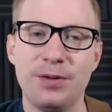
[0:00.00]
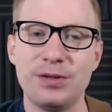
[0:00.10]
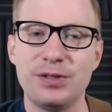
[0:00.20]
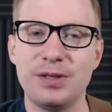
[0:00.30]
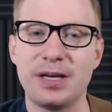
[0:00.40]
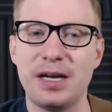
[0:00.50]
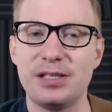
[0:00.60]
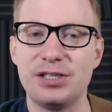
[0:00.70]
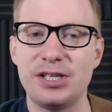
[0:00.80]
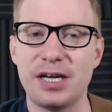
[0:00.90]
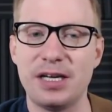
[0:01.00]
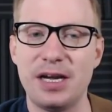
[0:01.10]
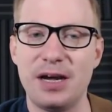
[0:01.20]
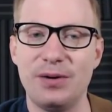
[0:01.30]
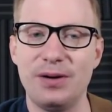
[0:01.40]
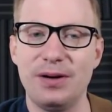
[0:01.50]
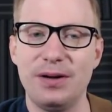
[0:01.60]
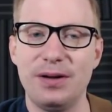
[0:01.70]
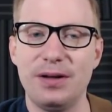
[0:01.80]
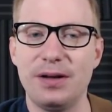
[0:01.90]
those of you that got to check it out,
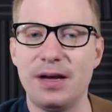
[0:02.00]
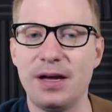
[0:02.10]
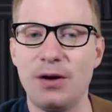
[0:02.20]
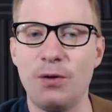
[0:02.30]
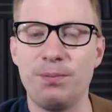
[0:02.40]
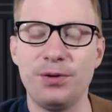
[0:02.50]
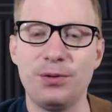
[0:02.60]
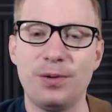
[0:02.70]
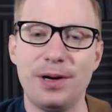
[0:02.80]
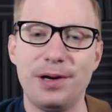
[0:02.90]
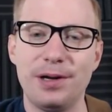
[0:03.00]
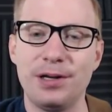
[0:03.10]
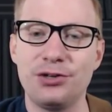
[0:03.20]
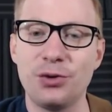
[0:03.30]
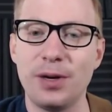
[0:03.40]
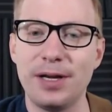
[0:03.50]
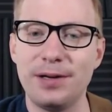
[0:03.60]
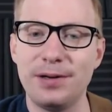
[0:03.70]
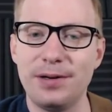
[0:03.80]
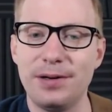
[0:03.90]
I hope you enjoyed
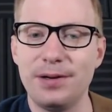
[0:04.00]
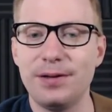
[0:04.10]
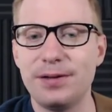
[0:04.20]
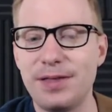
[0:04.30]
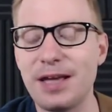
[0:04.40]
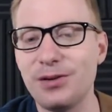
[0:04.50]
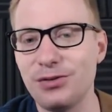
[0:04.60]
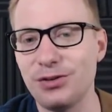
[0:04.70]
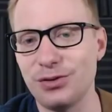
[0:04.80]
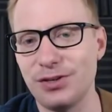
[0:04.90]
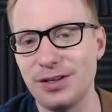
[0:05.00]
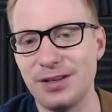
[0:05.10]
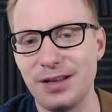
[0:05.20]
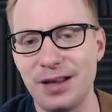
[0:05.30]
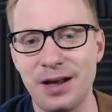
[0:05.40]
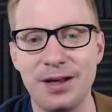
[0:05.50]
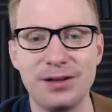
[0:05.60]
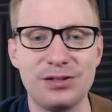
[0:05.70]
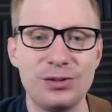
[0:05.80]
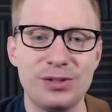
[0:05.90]
it. Thank you, Susan.
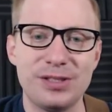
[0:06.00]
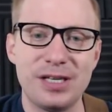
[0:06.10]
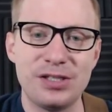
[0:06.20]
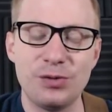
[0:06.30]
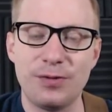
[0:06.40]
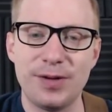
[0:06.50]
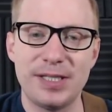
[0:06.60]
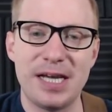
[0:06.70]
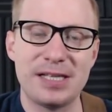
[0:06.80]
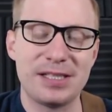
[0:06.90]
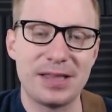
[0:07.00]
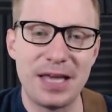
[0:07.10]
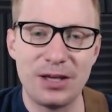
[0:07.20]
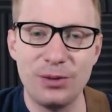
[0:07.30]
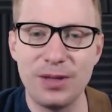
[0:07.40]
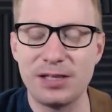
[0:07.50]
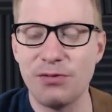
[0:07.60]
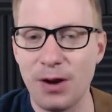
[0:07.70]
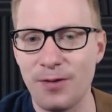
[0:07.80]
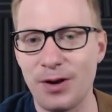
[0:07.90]
Susan says you were fantastic. Thank you. That's
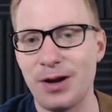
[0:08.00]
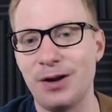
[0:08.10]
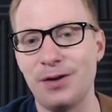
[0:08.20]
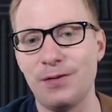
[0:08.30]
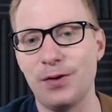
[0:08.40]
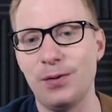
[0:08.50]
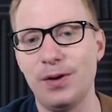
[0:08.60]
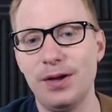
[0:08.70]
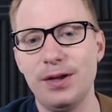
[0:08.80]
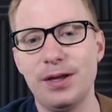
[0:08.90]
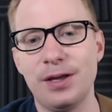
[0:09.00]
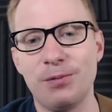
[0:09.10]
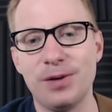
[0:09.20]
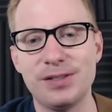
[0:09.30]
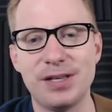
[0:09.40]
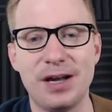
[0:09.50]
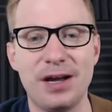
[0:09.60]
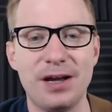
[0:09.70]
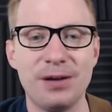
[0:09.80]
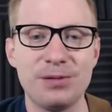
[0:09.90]
very, very kind of you. It
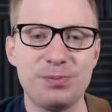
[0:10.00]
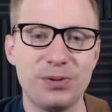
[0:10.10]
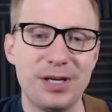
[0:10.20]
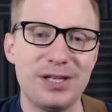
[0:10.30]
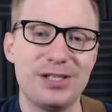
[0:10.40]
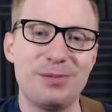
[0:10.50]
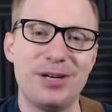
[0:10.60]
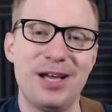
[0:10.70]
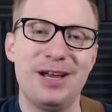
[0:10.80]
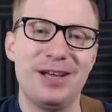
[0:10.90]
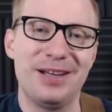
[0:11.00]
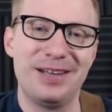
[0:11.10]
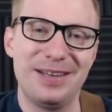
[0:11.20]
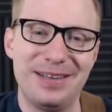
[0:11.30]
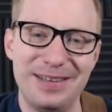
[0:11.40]
was pretty intimidating